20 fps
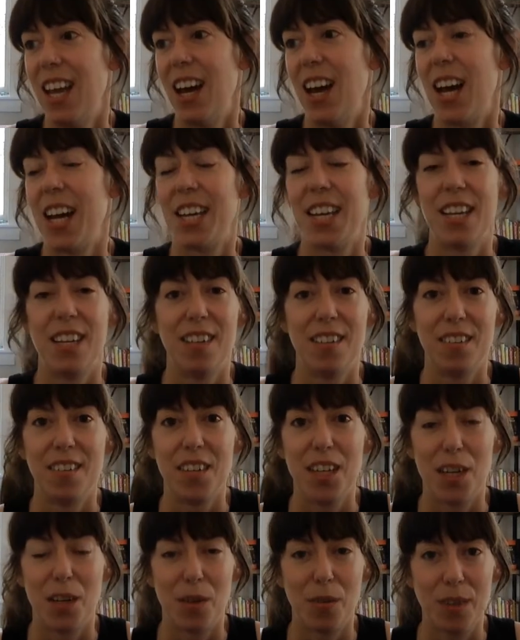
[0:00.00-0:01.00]
I can,
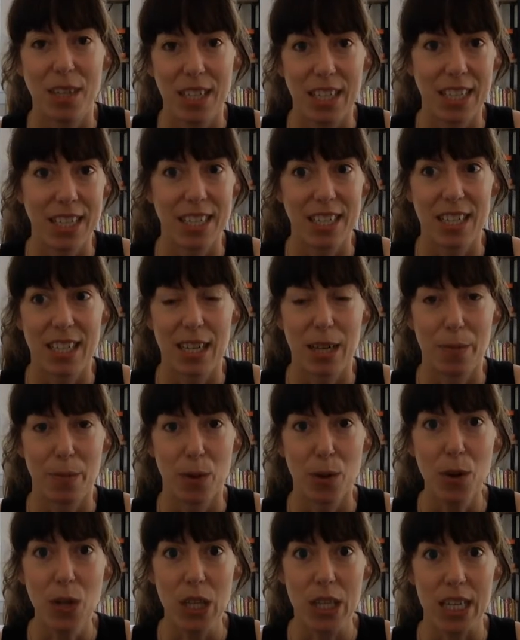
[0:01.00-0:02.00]
get it to them
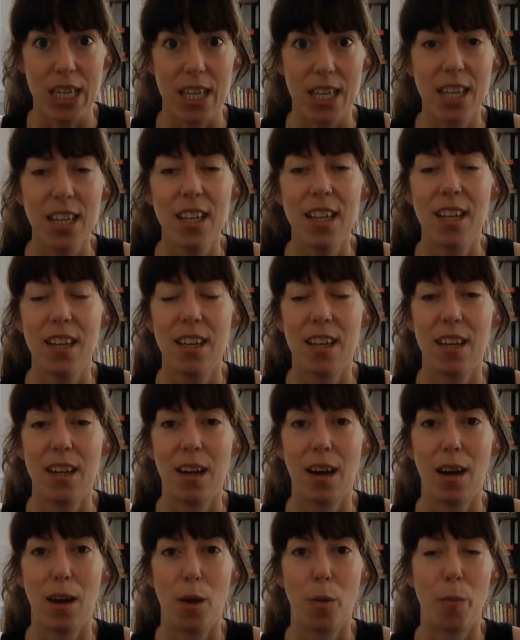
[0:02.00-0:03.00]
early,
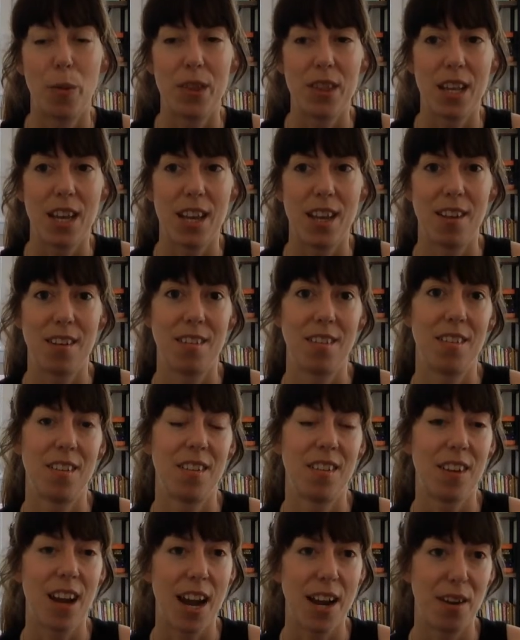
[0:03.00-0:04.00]
but then
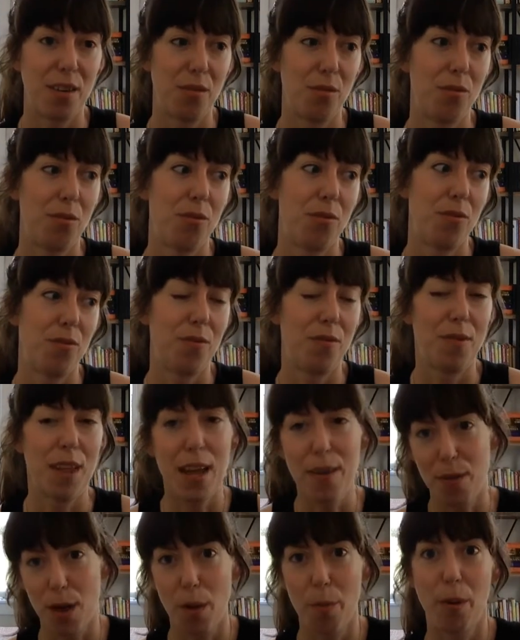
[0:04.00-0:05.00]
kind of
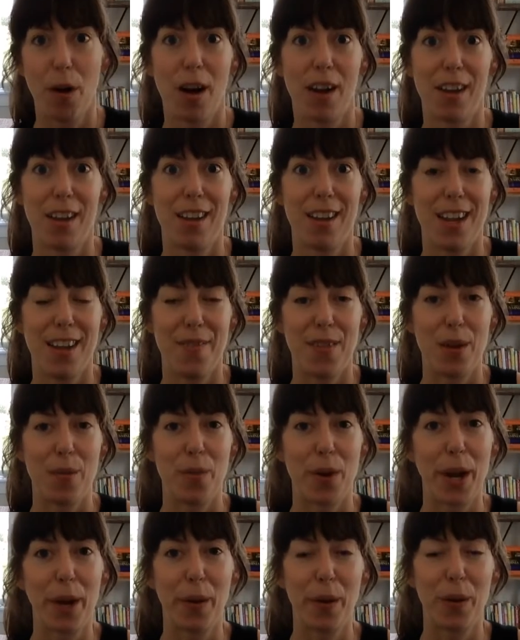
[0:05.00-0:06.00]
they've all bought it. And then
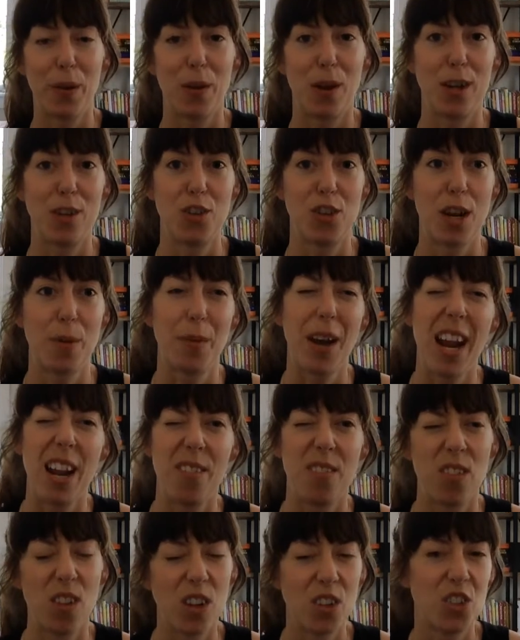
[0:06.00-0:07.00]
when I go to launch it, I'm kind
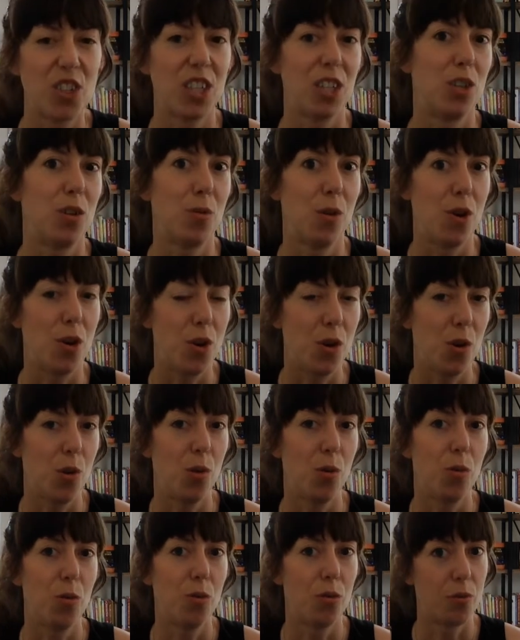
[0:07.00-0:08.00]
of launching to a
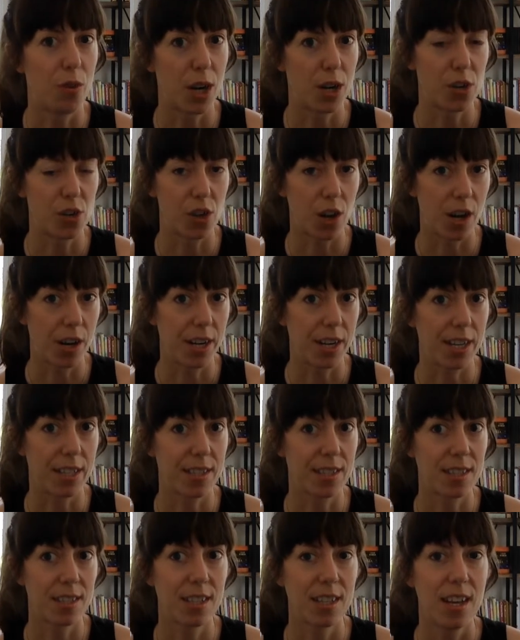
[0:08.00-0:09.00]
new, fresh
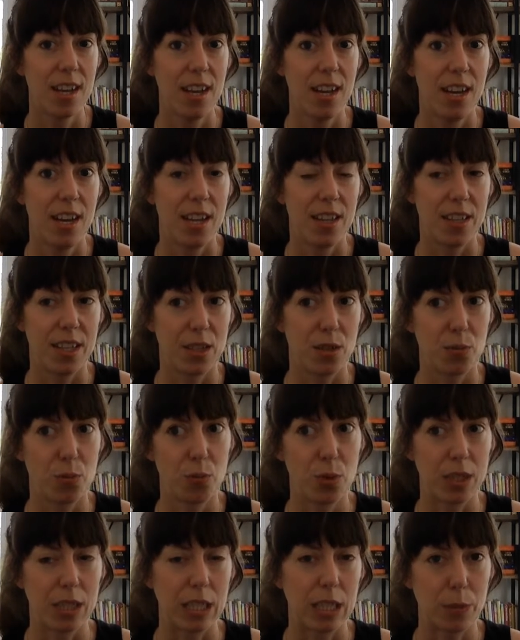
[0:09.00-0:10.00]
audience that's
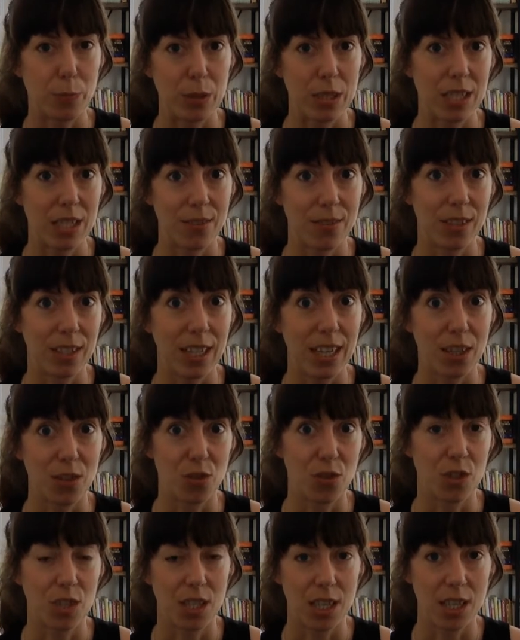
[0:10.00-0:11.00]
really specifically
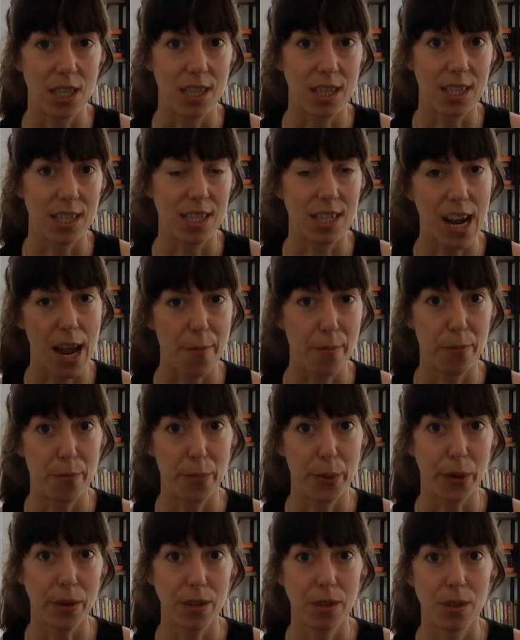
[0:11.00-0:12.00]
interested in this type of
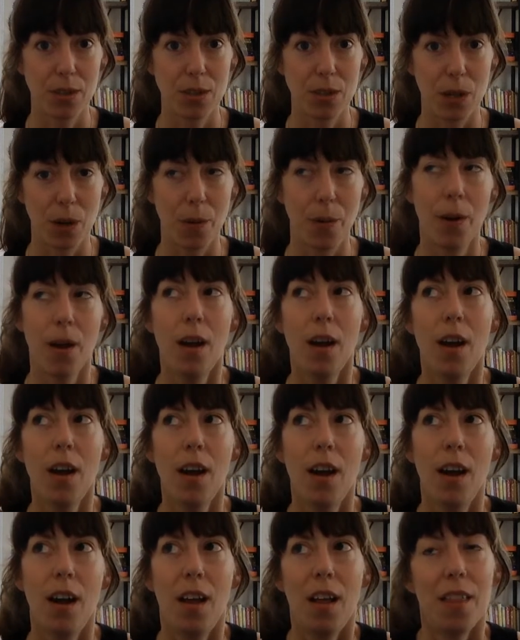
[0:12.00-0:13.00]
book. So
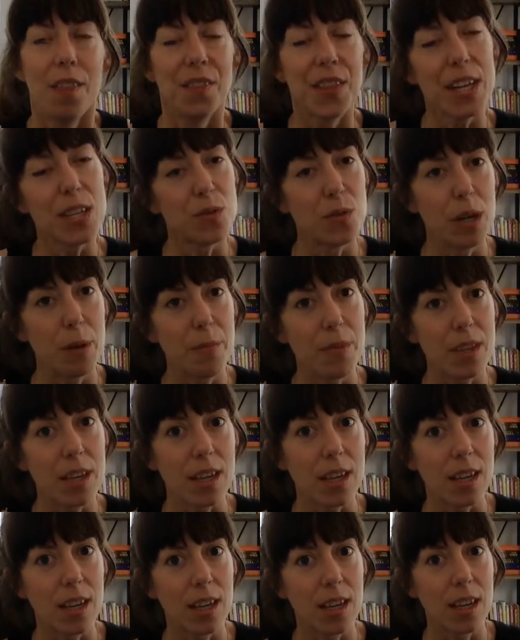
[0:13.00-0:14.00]
that's what I'm
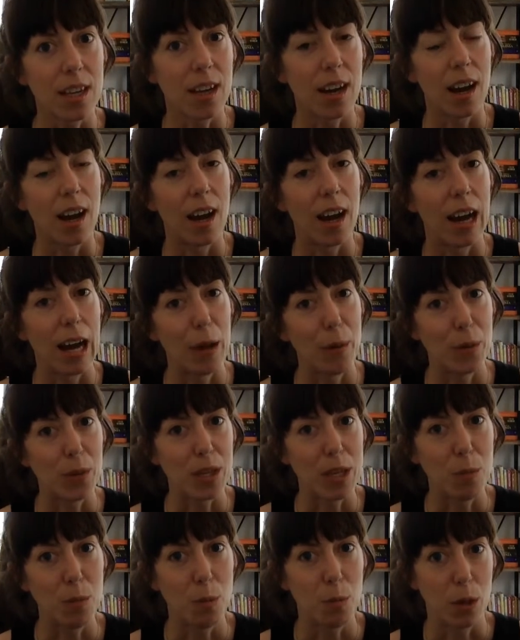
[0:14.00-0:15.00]
thinking. I will
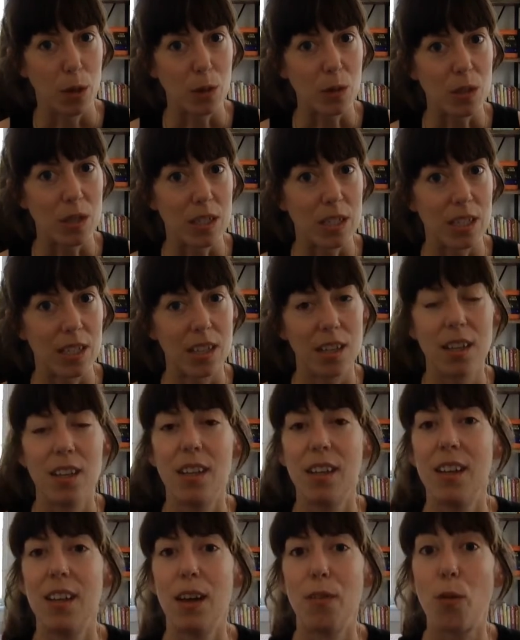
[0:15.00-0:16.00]
keep you posted.
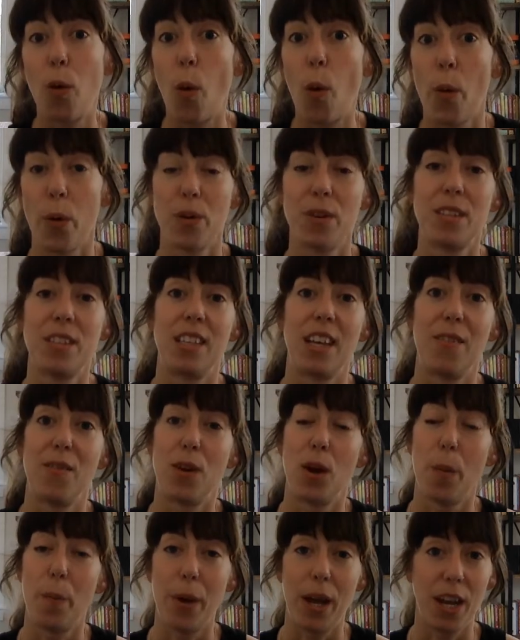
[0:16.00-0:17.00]
Of course, if
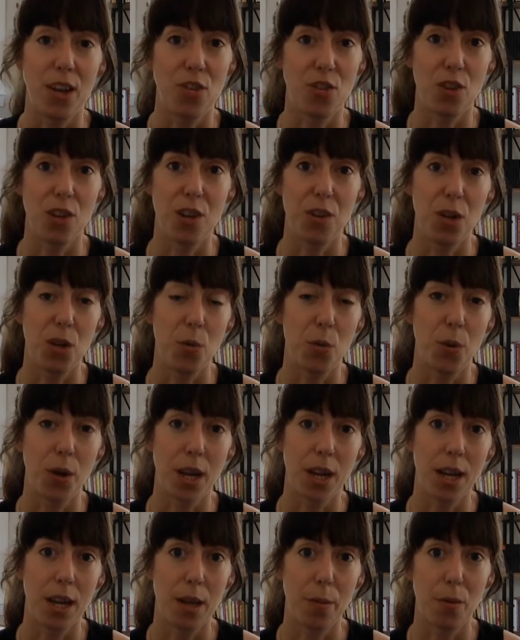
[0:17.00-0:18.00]
you're a patron, you will
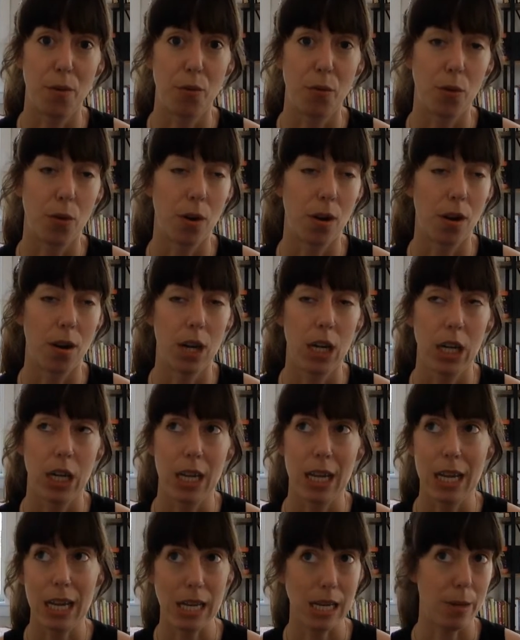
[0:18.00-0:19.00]
get it before
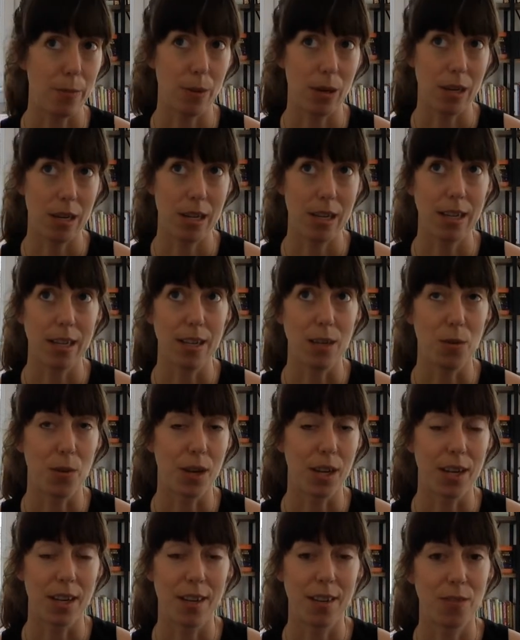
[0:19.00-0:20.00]
anybody. You'll
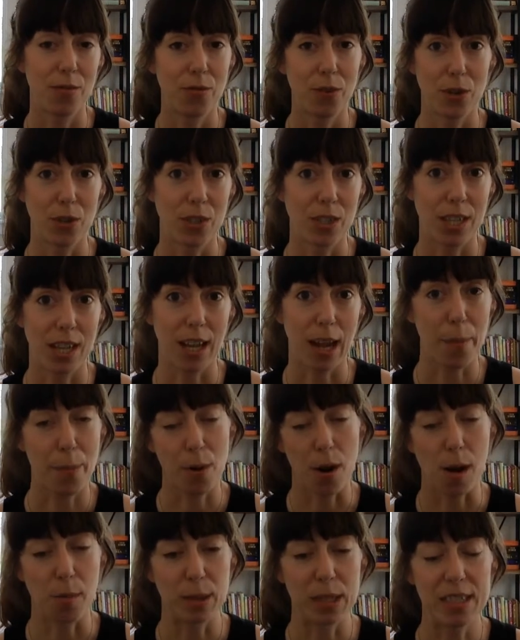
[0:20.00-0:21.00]
get it first thing, I
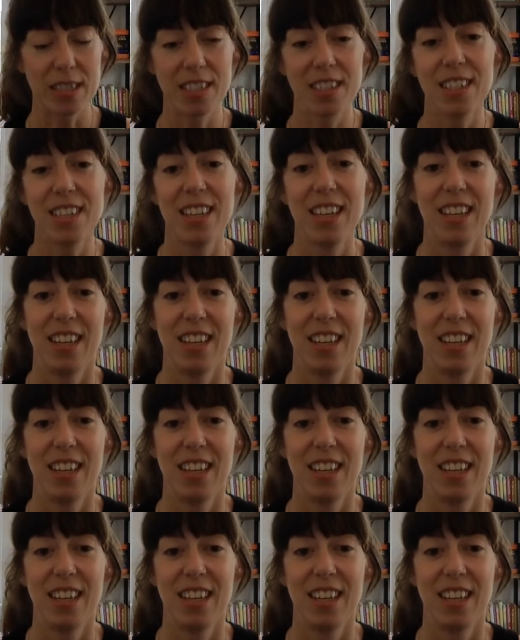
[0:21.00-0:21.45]
promise.